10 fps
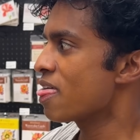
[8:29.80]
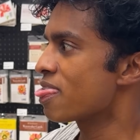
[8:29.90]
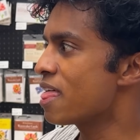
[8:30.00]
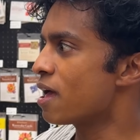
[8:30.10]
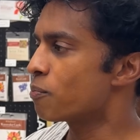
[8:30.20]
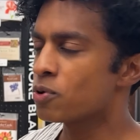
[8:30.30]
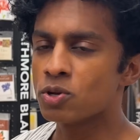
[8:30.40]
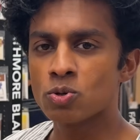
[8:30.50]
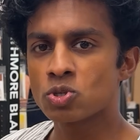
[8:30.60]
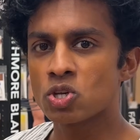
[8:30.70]
that
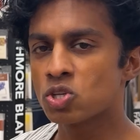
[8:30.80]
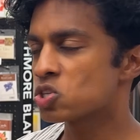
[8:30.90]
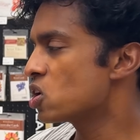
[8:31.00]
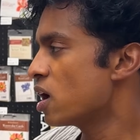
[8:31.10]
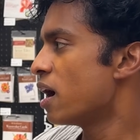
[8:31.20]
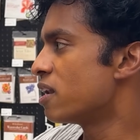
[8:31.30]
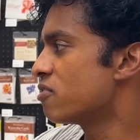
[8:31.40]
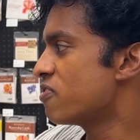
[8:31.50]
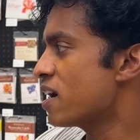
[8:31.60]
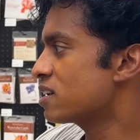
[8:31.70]
produces an
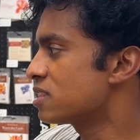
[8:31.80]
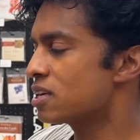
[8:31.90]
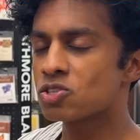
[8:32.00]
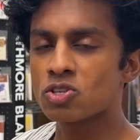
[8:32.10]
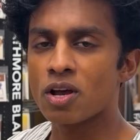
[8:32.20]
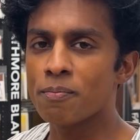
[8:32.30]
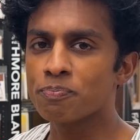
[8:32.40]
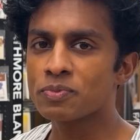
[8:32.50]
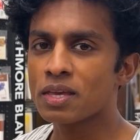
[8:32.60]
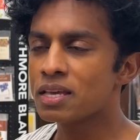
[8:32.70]
effect that's
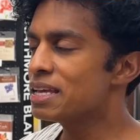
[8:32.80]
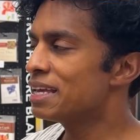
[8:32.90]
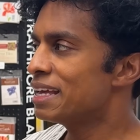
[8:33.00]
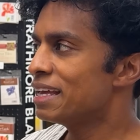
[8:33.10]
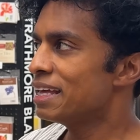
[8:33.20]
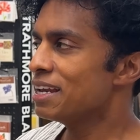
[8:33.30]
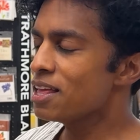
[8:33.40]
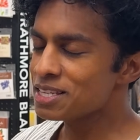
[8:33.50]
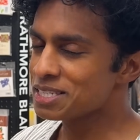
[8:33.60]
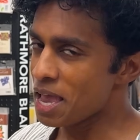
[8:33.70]
not
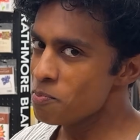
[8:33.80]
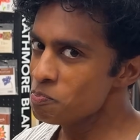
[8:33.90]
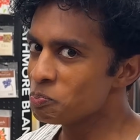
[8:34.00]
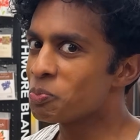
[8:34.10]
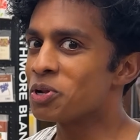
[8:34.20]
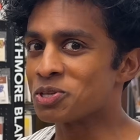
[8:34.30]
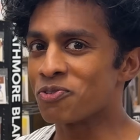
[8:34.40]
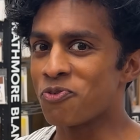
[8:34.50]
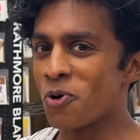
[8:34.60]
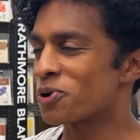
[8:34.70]
the same, but it's
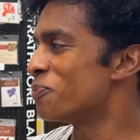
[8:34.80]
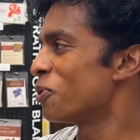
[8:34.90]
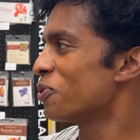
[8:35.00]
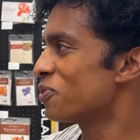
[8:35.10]
affordable.